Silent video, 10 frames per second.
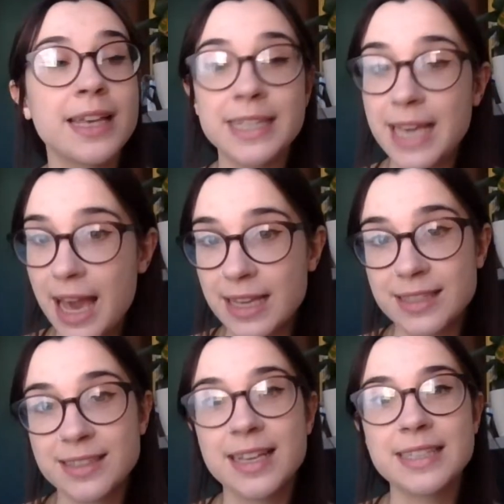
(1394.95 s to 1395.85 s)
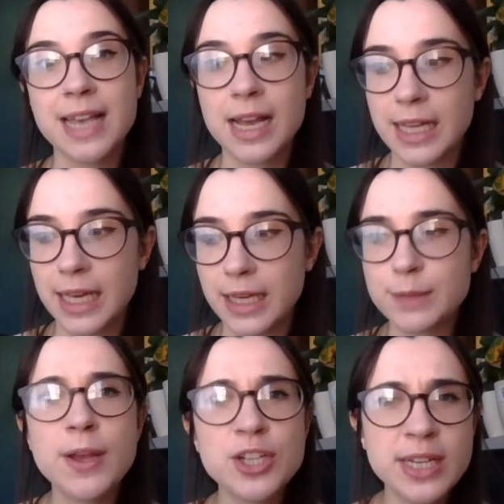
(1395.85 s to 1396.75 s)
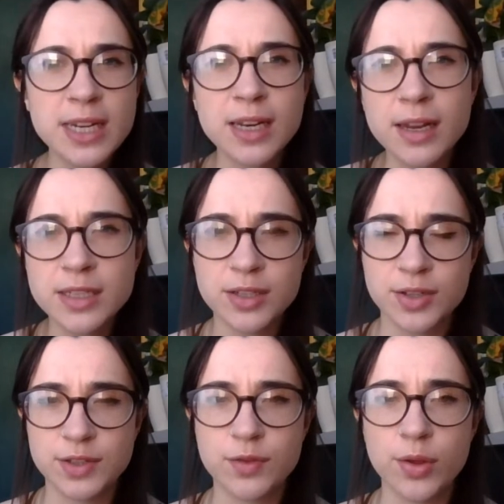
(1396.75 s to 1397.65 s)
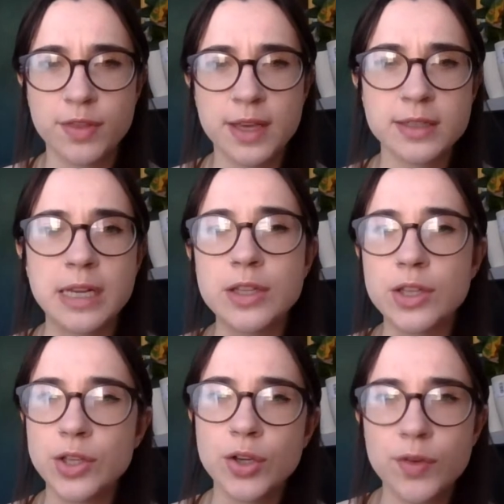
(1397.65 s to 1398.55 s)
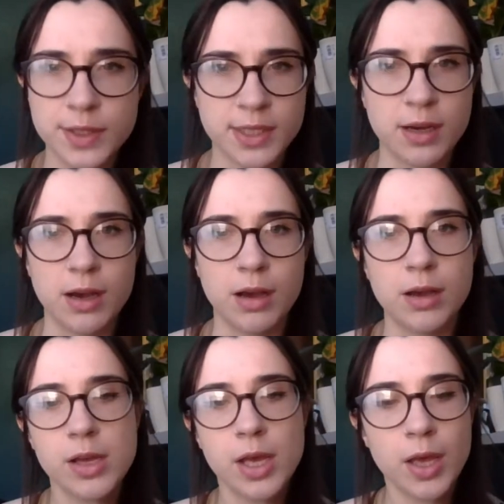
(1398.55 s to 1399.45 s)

Yes, exactly. Especially in London, because you've got things like the Eurostar,